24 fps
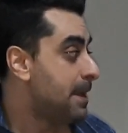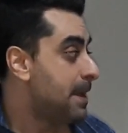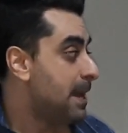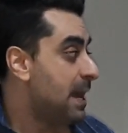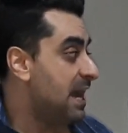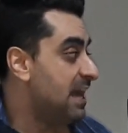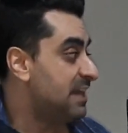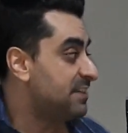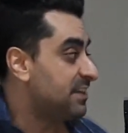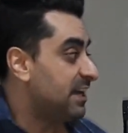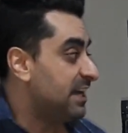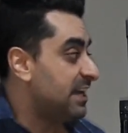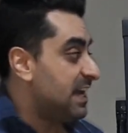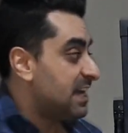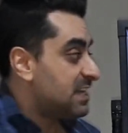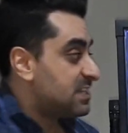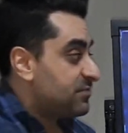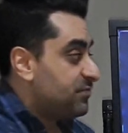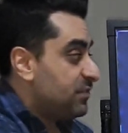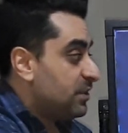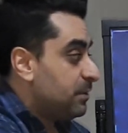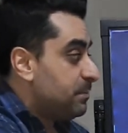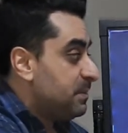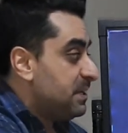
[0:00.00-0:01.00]
And
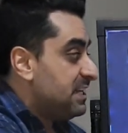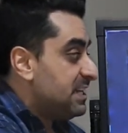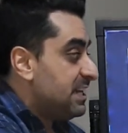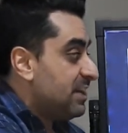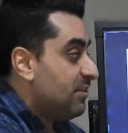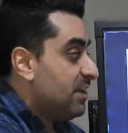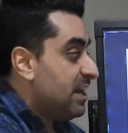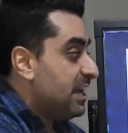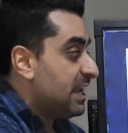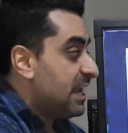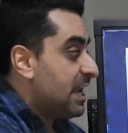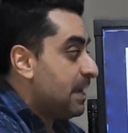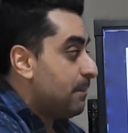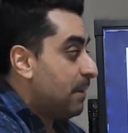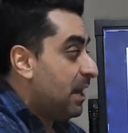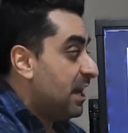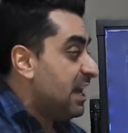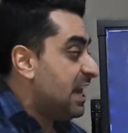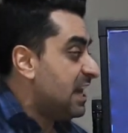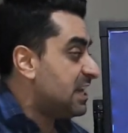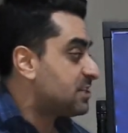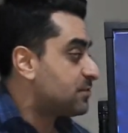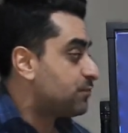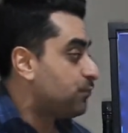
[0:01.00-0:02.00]
Ajax will be in away game.
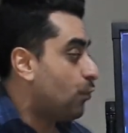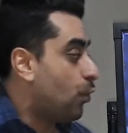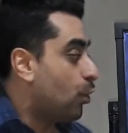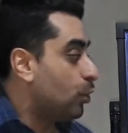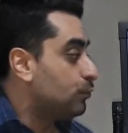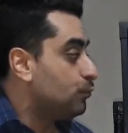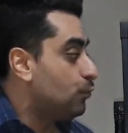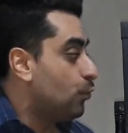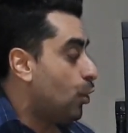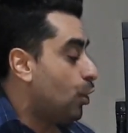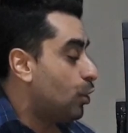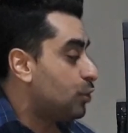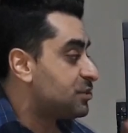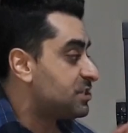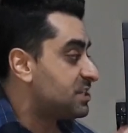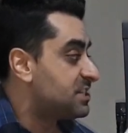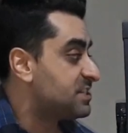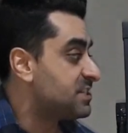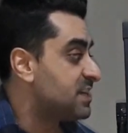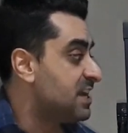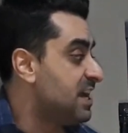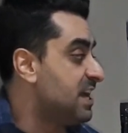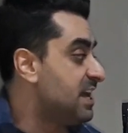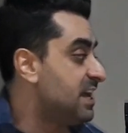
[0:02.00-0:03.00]
Ajax won
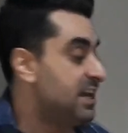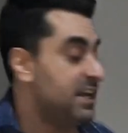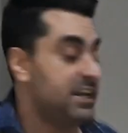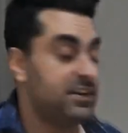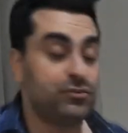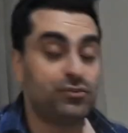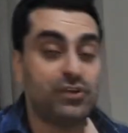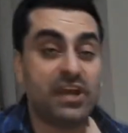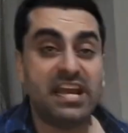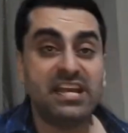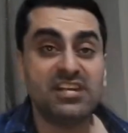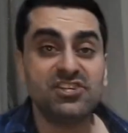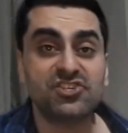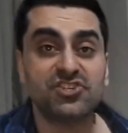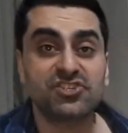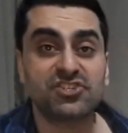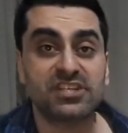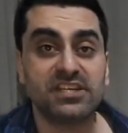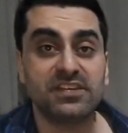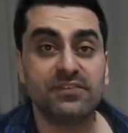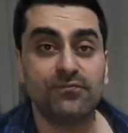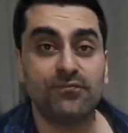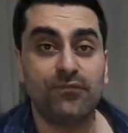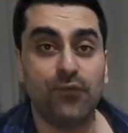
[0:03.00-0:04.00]
versus
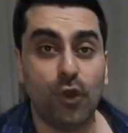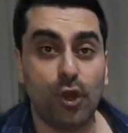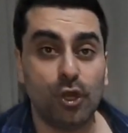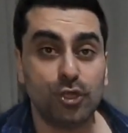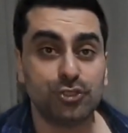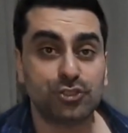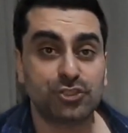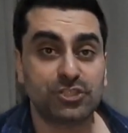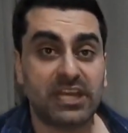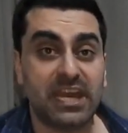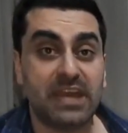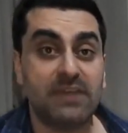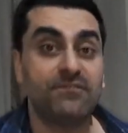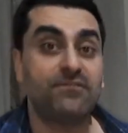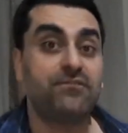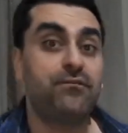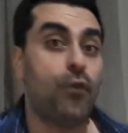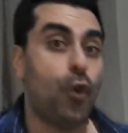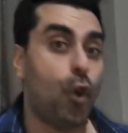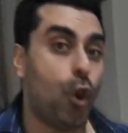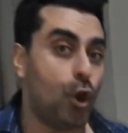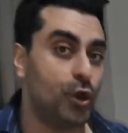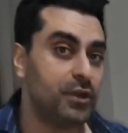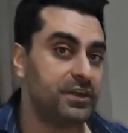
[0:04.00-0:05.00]
Rangers in first game
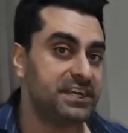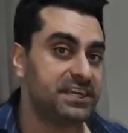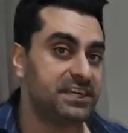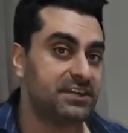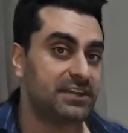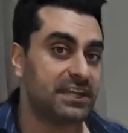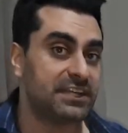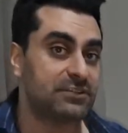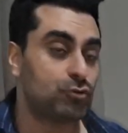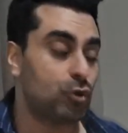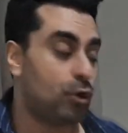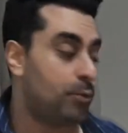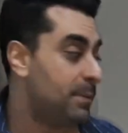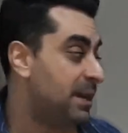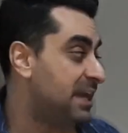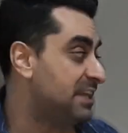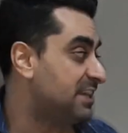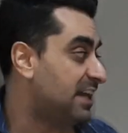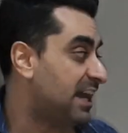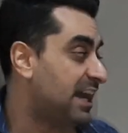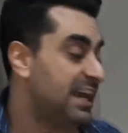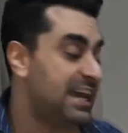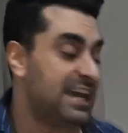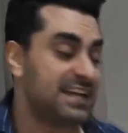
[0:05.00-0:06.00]
4-0 at home,
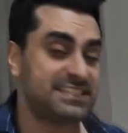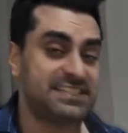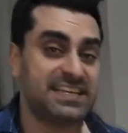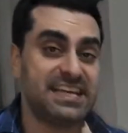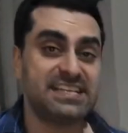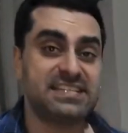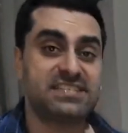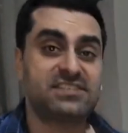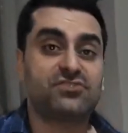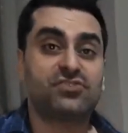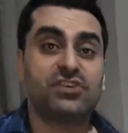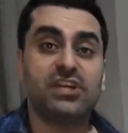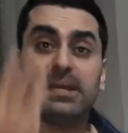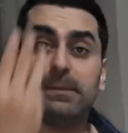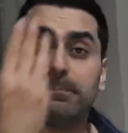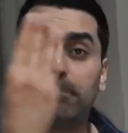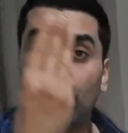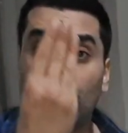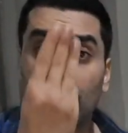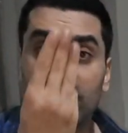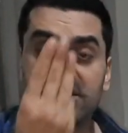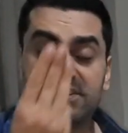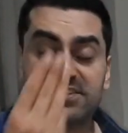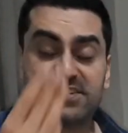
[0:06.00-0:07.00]
and Ajax has 3
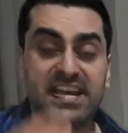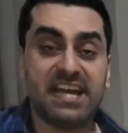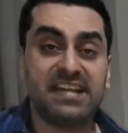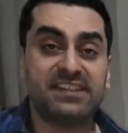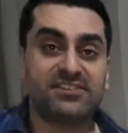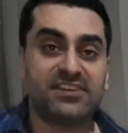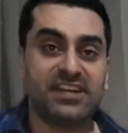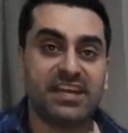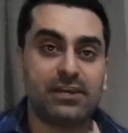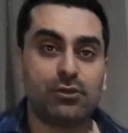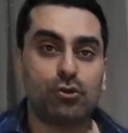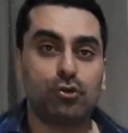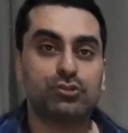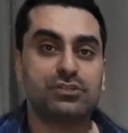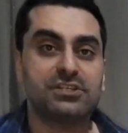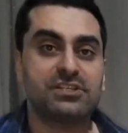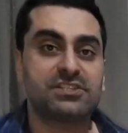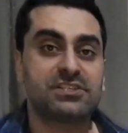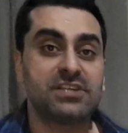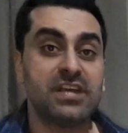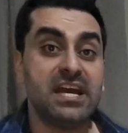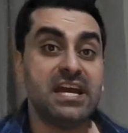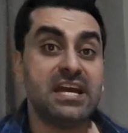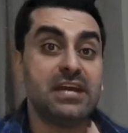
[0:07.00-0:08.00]
points and they are on the
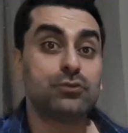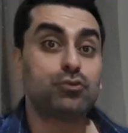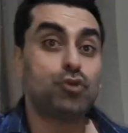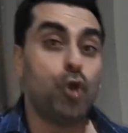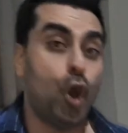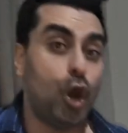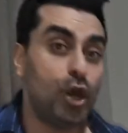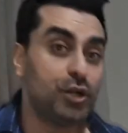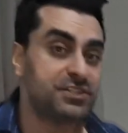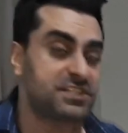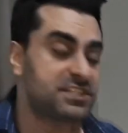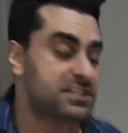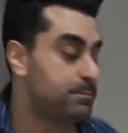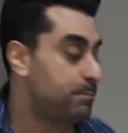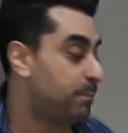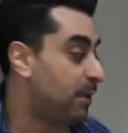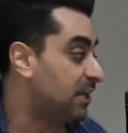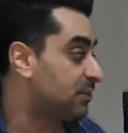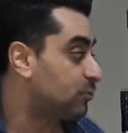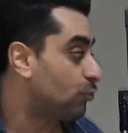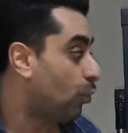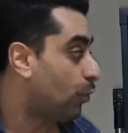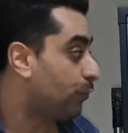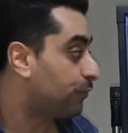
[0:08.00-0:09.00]
third
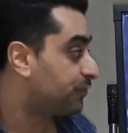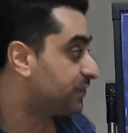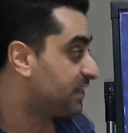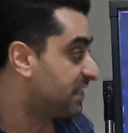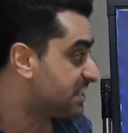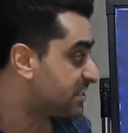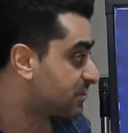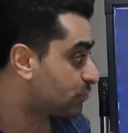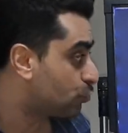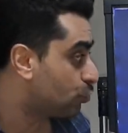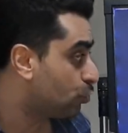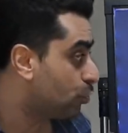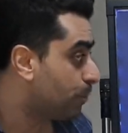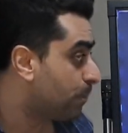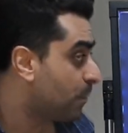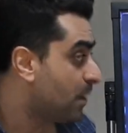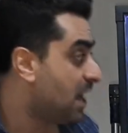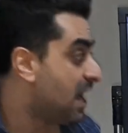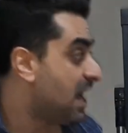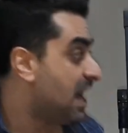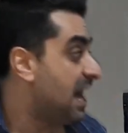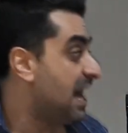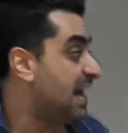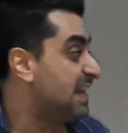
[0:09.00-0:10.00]
spot of this group.
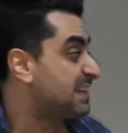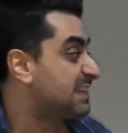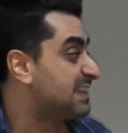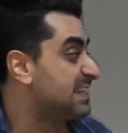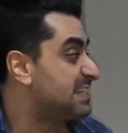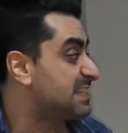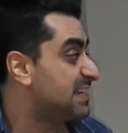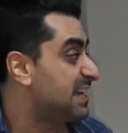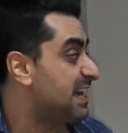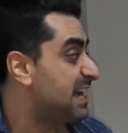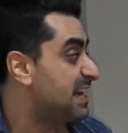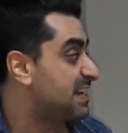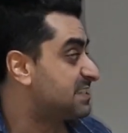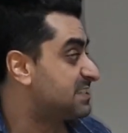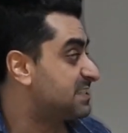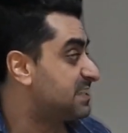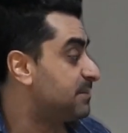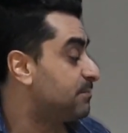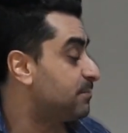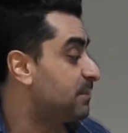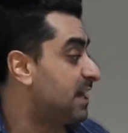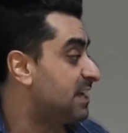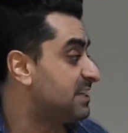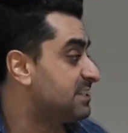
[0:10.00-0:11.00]
And this Ajax
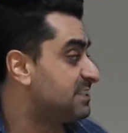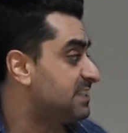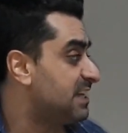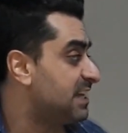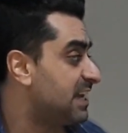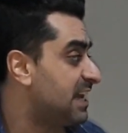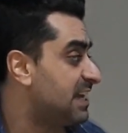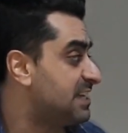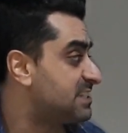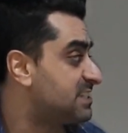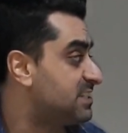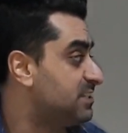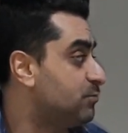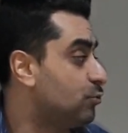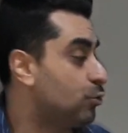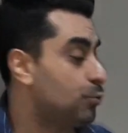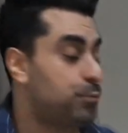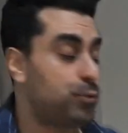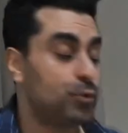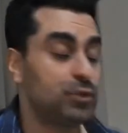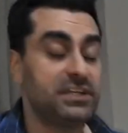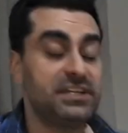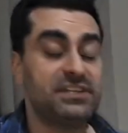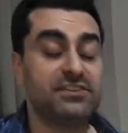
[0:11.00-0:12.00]
team lost against
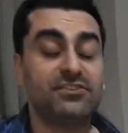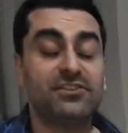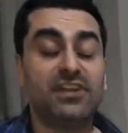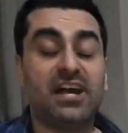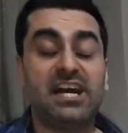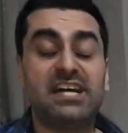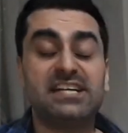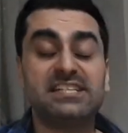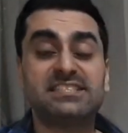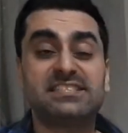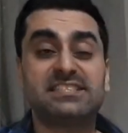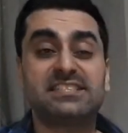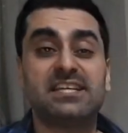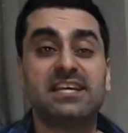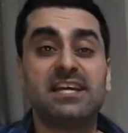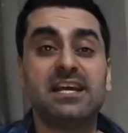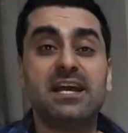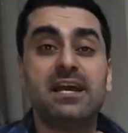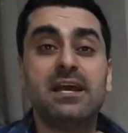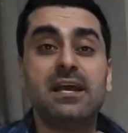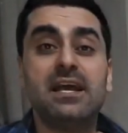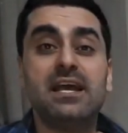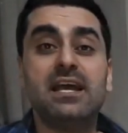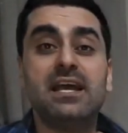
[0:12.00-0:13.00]
Liverpool in last
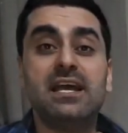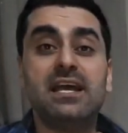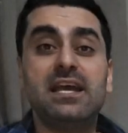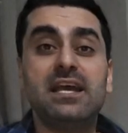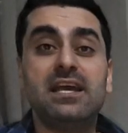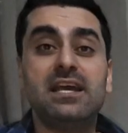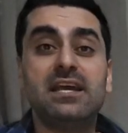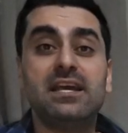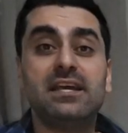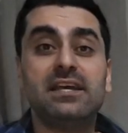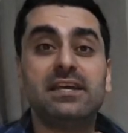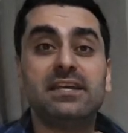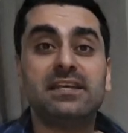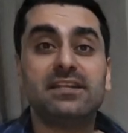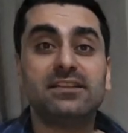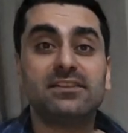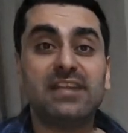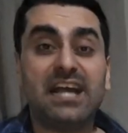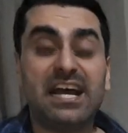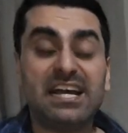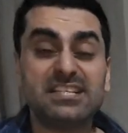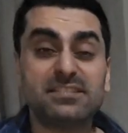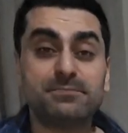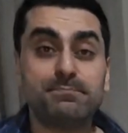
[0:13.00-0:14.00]

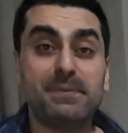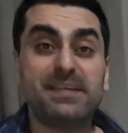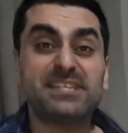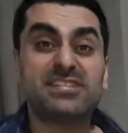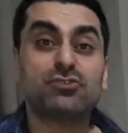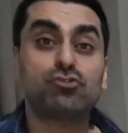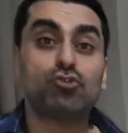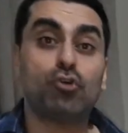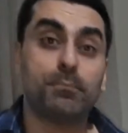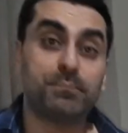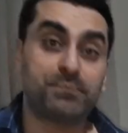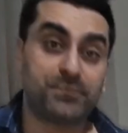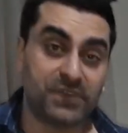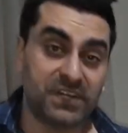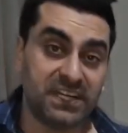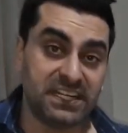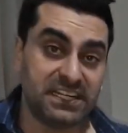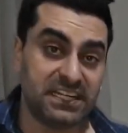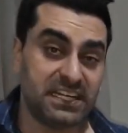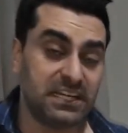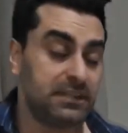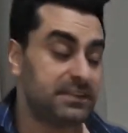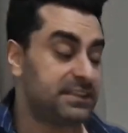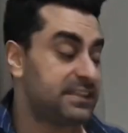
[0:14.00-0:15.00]
match at home
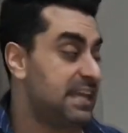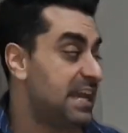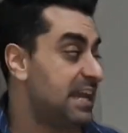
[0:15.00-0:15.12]
3-0.